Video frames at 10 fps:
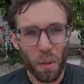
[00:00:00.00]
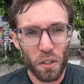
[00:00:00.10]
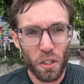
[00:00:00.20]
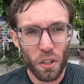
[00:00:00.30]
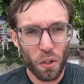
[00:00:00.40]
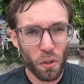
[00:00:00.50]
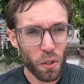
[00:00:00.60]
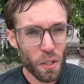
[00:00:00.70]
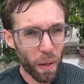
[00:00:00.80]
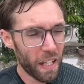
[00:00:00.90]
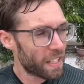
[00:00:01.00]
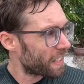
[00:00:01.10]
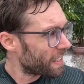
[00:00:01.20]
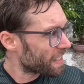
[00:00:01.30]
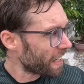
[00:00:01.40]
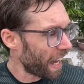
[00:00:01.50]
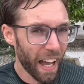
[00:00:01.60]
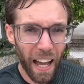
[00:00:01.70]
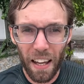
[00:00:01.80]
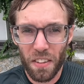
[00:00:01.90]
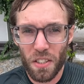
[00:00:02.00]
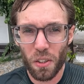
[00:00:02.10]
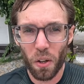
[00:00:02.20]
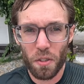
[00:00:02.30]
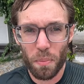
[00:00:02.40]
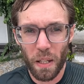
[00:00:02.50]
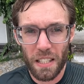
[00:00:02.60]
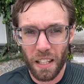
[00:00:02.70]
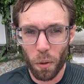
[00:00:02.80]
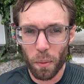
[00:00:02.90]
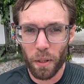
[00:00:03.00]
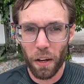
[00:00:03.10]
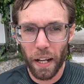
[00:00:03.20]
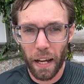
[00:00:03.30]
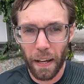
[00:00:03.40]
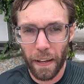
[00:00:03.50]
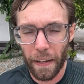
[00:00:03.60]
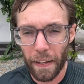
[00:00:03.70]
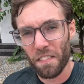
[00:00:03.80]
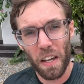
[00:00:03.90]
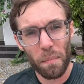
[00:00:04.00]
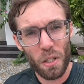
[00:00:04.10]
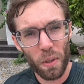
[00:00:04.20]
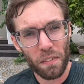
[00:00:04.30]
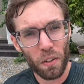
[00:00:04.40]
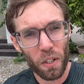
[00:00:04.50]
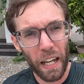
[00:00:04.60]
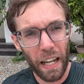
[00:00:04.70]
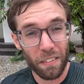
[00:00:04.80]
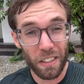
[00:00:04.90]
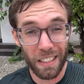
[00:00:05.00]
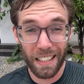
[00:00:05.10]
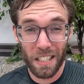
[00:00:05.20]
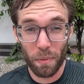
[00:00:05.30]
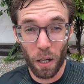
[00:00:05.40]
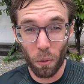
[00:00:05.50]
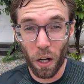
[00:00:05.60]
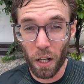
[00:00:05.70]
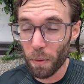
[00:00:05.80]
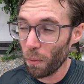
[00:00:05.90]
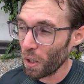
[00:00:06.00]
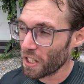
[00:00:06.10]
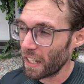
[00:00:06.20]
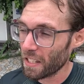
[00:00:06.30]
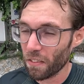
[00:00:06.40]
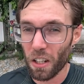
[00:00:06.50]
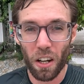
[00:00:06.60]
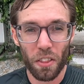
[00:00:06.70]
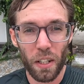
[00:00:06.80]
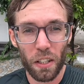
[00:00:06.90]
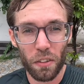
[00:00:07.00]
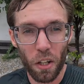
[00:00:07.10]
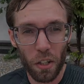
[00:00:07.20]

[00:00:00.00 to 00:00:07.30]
put the shoe through its paces at the sort of speeds that I want to be going at. I've hit my 24k, I've done a decent amount of work. My watch says I've got 300